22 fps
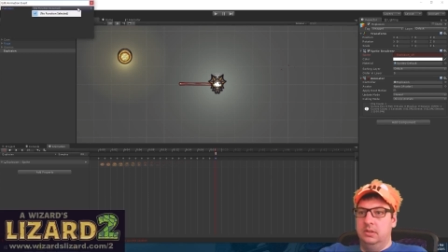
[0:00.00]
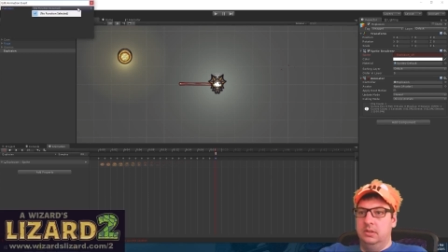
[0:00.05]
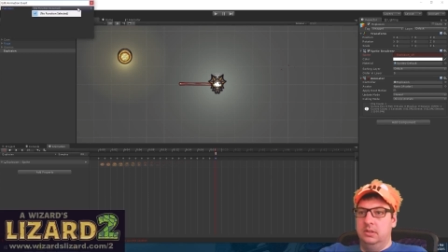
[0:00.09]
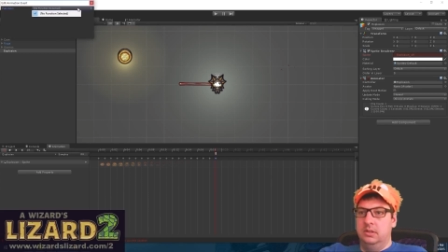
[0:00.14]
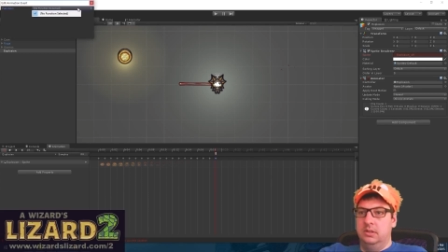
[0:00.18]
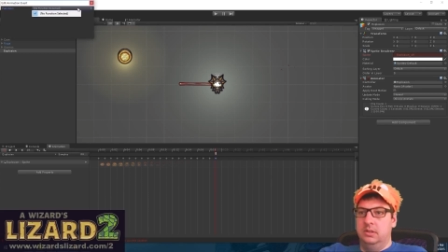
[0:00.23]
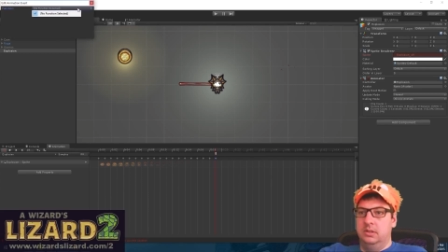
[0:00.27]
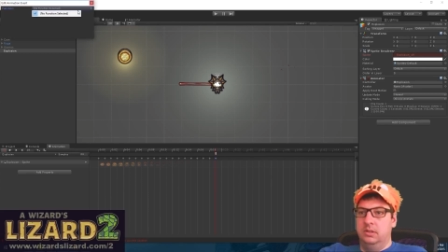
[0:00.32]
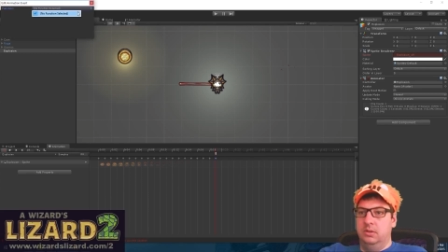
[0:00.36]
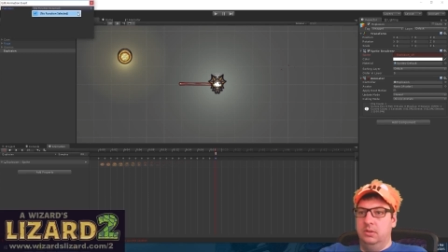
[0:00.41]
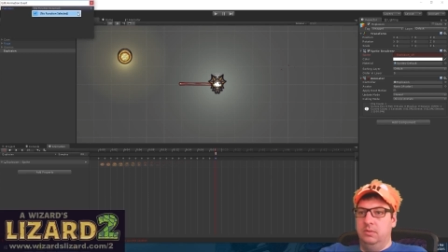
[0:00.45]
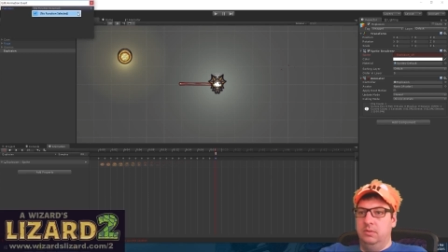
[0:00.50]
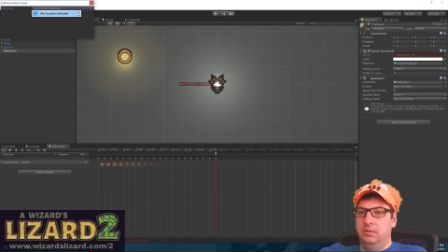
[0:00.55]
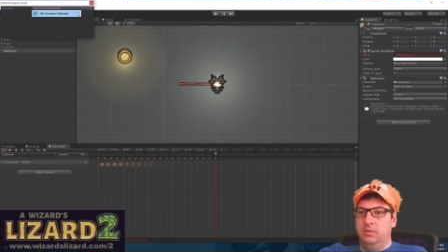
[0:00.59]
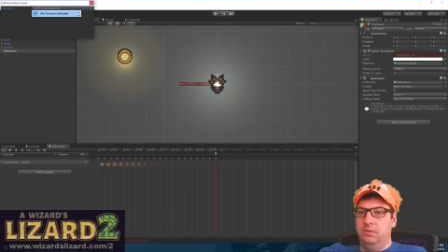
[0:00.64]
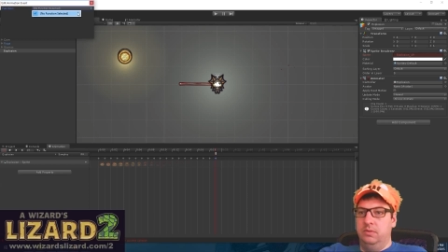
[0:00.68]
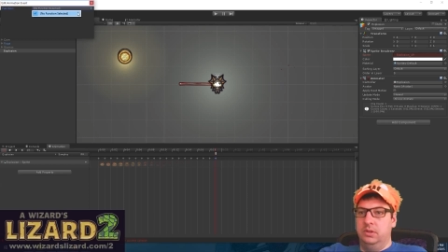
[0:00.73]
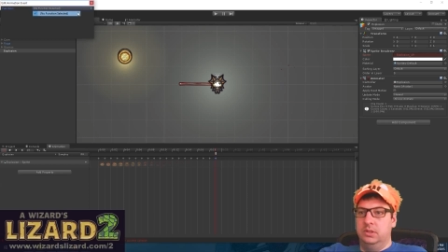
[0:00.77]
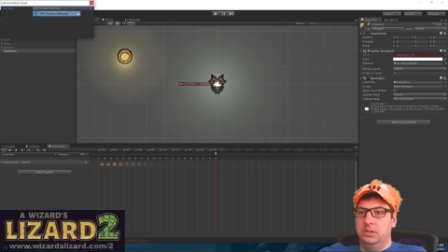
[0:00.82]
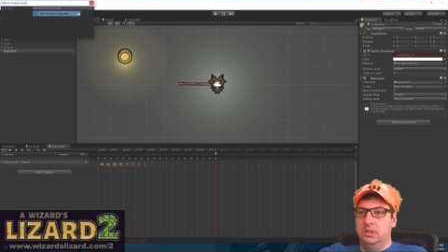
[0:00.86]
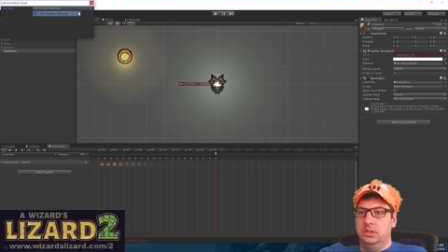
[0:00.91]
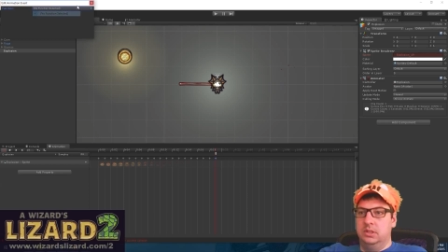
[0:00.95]
No
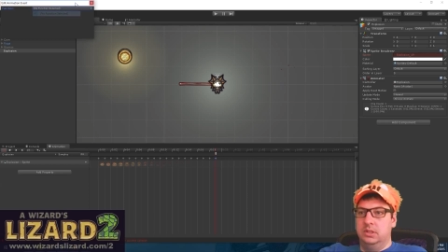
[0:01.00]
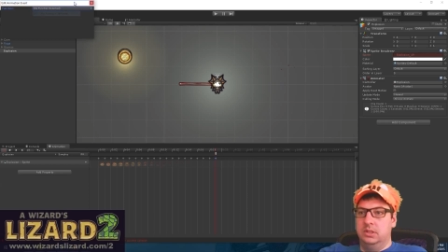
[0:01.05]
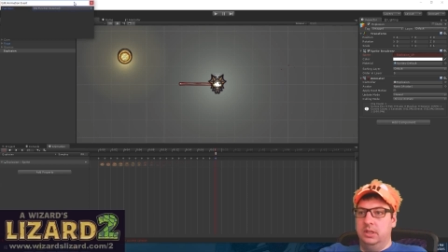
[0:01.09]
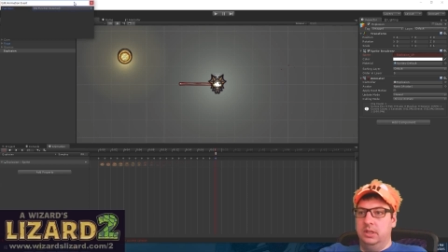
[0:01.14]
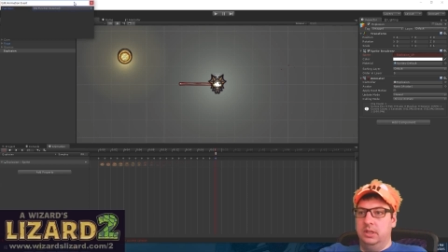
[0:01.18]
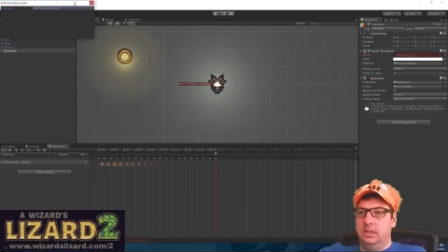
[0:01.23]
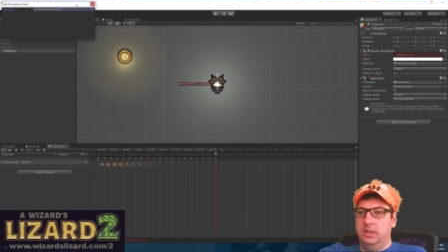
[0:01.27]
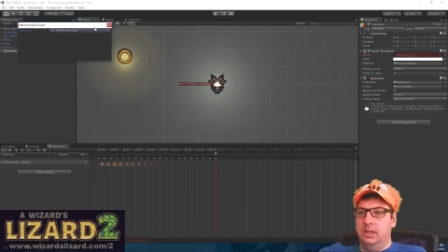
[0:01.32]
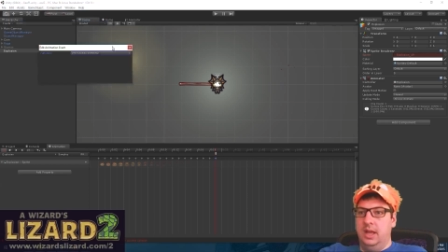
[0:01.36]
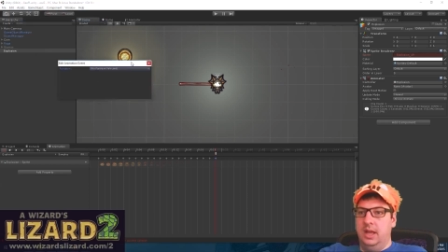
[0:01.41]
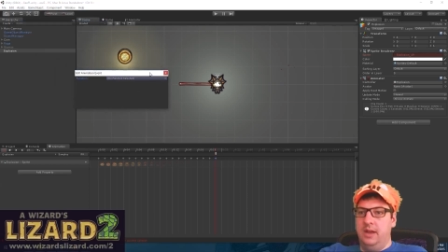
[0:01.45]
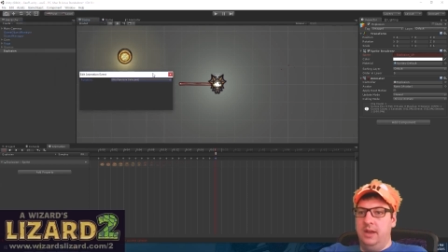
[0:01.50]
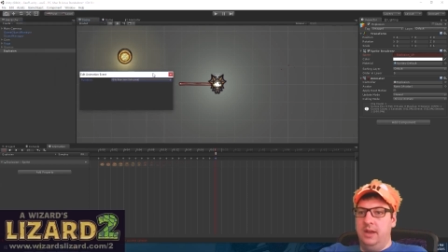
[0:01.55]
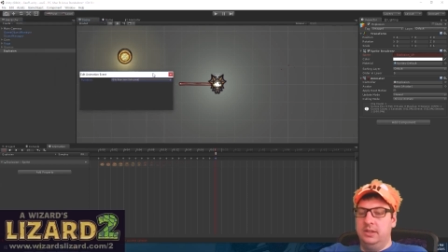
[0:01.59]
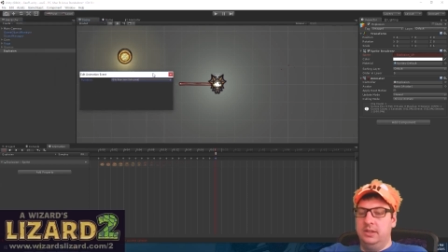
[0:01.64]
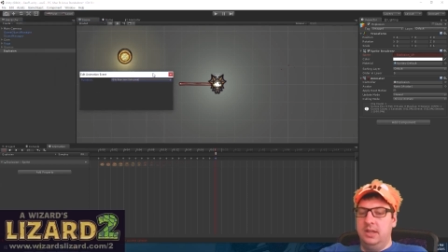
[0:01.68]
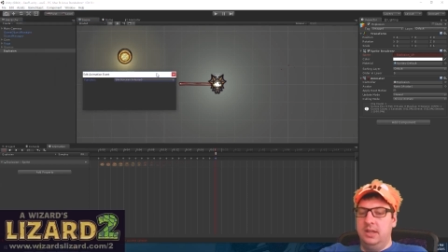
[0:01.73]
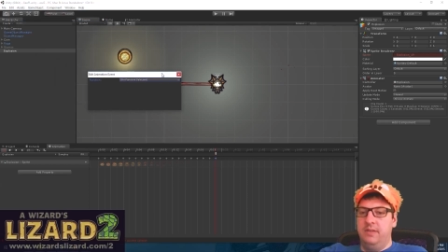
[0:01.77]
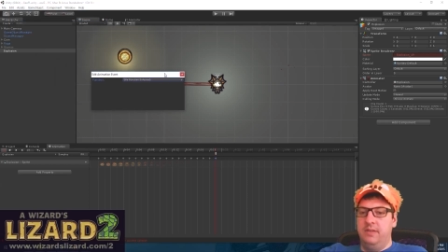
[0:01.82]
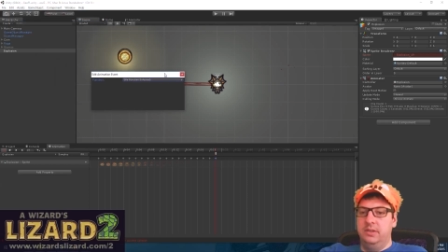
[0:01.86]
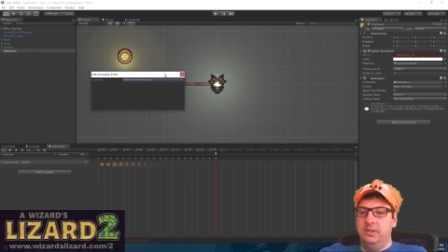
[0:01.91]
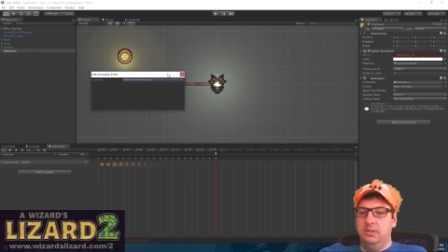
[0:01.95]
function selected. I actually
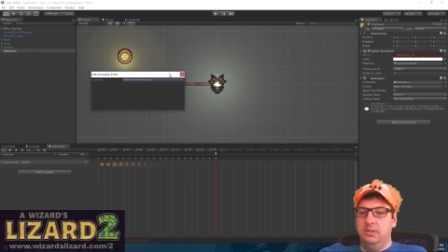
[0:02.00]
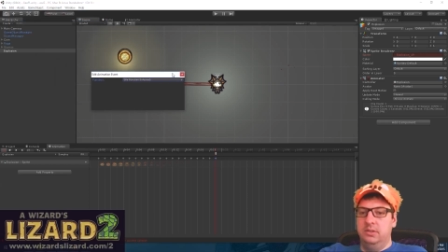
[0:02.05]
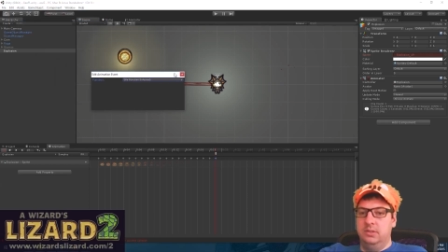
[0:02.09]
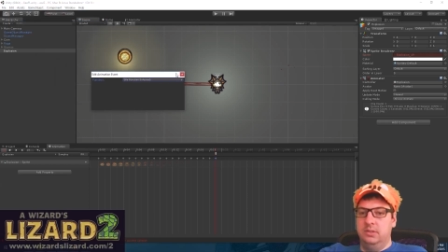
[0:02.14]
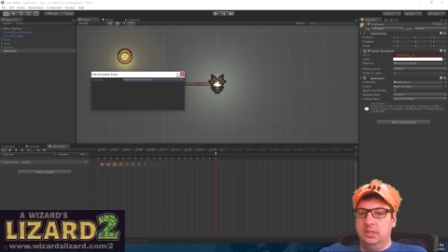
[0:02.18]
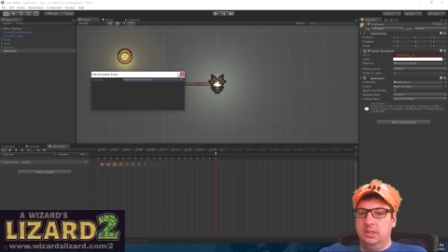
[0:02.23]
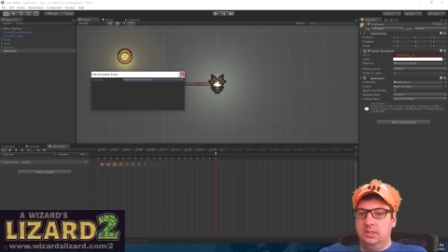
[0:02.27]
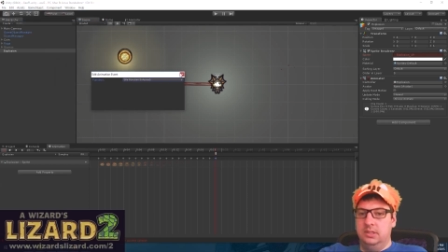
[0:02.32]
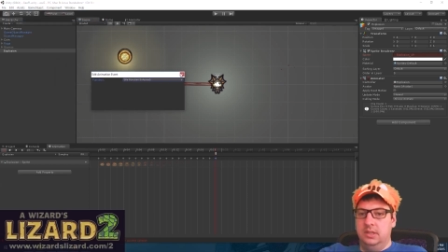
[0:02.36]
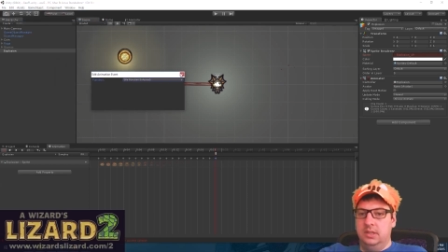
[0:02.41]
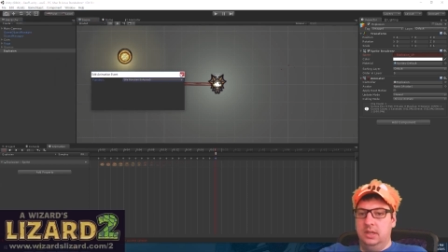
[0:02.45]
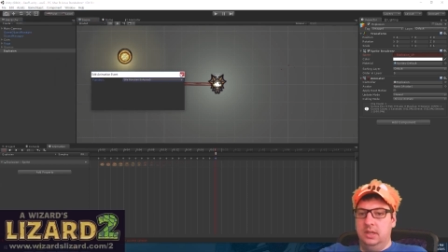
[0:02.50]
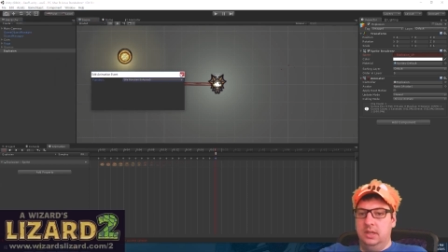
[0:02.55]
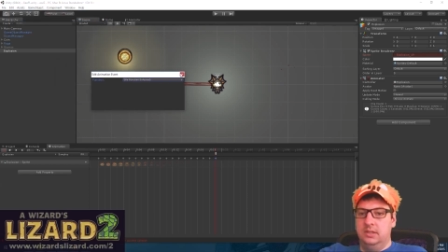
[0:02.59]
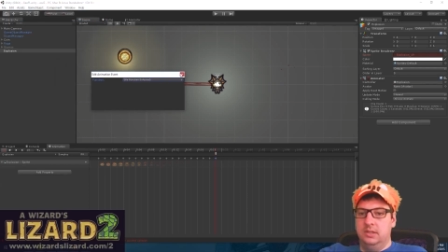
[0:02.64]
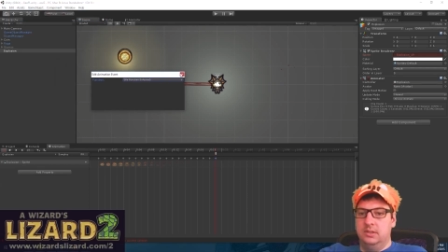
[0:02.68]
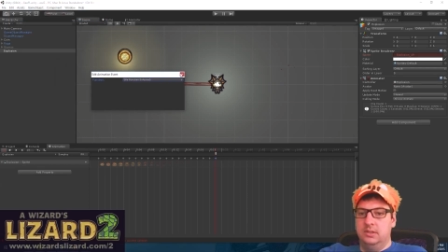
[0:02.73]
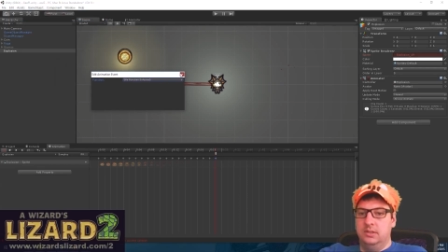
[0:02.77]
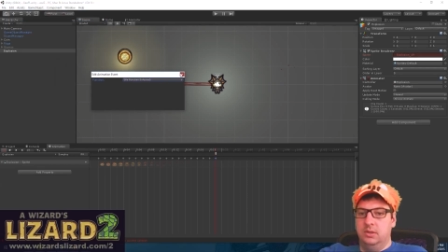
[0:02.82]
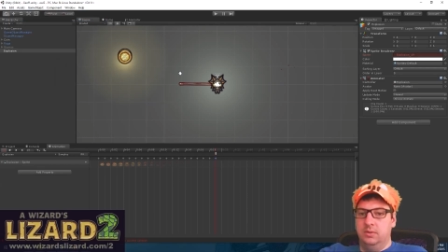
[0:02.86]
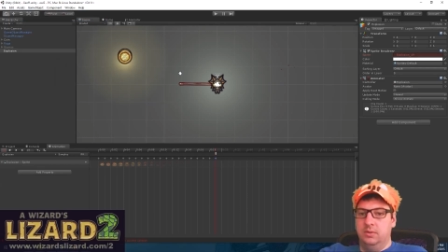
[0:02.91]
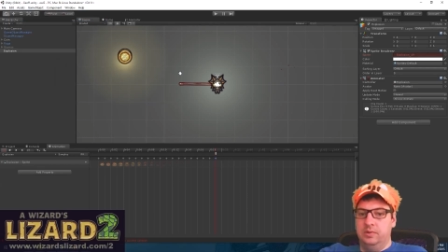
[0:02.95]
haven't used these yet,
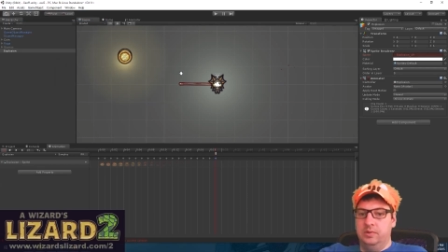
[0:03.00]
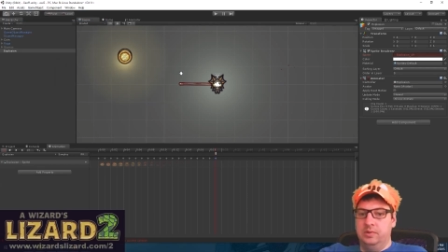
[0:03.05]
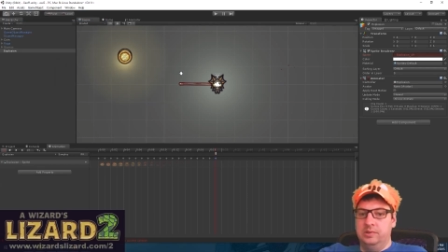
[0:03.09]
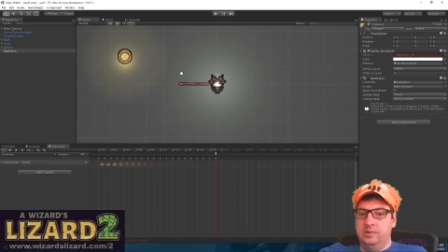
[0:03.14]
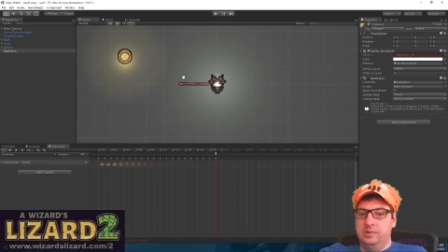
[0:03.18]
so